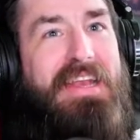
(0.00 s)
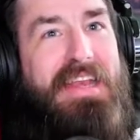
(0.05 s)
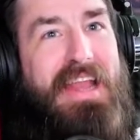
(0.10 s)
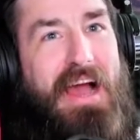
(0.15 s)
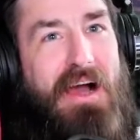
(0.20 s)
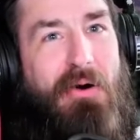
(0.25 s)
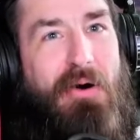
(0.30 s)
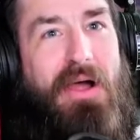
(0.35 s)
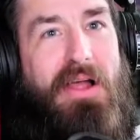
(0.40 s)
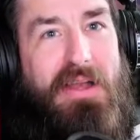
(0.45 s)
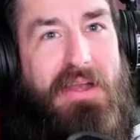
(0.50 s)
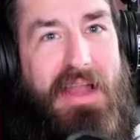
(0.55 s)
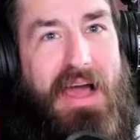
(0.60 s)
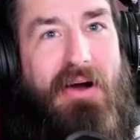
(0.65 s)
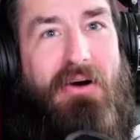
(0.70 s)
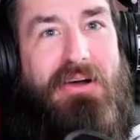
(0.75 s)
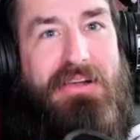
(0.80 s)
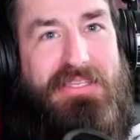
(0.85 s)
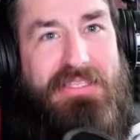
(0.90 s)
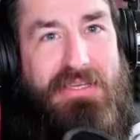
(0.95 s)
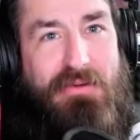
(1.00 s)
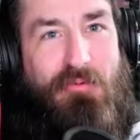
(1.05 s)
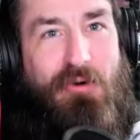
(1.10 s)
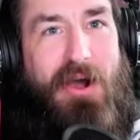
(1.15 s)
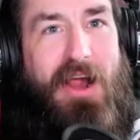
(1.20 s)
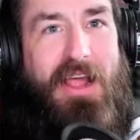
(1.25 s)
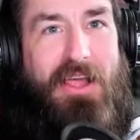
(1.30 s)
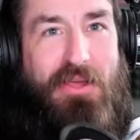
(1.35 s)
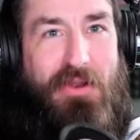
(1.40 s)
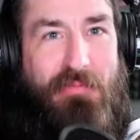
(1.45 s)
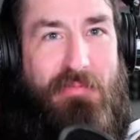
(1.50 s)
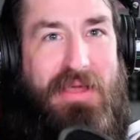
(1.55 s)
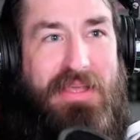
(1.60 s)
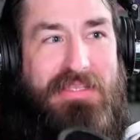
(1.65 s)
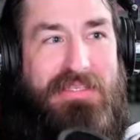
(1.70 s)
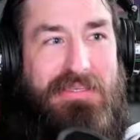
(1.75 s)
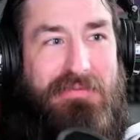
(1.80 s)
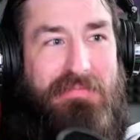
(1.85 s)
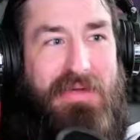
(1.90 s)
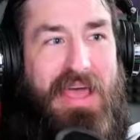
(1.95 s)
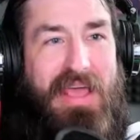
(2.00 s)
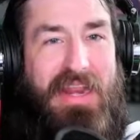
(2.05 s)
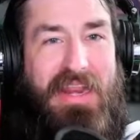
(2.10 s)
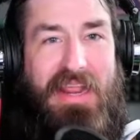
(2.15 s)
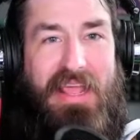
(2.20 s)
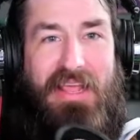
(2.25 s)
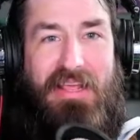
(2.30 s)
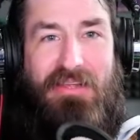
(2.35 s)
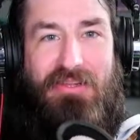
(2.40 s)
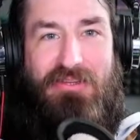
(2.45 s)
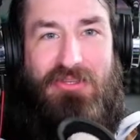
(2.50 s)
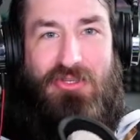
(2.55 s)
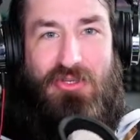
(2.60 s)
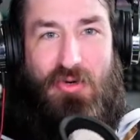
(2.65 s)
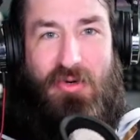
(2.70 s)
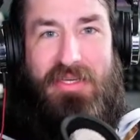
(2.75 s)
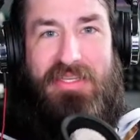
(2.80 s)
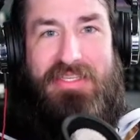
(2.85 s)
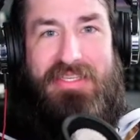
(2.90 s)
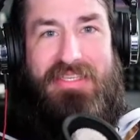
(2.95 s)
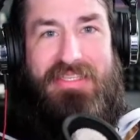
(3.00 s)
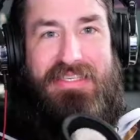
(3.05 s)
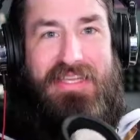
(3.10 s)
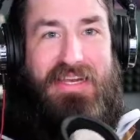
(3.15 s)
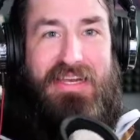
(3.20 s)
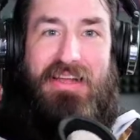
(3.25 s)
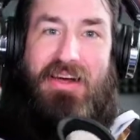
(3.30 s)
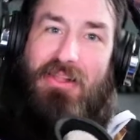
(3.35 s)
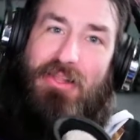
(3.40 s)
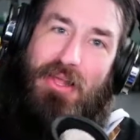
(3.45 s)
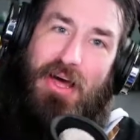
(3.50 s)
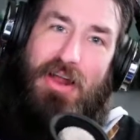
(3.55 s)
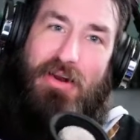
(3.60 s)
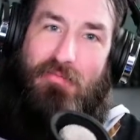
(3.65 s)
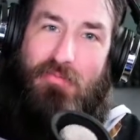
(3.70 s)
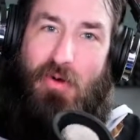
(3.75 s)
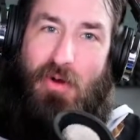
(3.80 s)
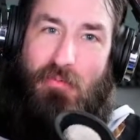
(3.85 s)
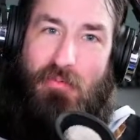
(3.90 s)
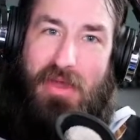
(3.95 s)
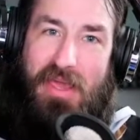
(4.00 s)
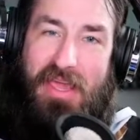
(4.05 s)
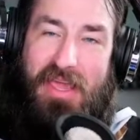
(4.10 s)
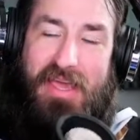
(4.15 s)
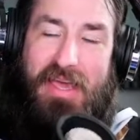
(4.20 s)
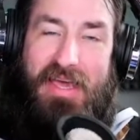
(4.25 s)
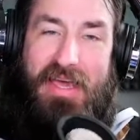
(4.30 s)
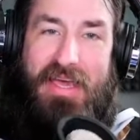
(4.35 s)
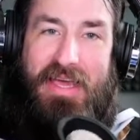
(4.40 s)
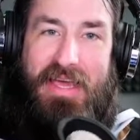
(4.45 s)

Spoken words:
now I see where I could have made some editing choices, and a lot of what we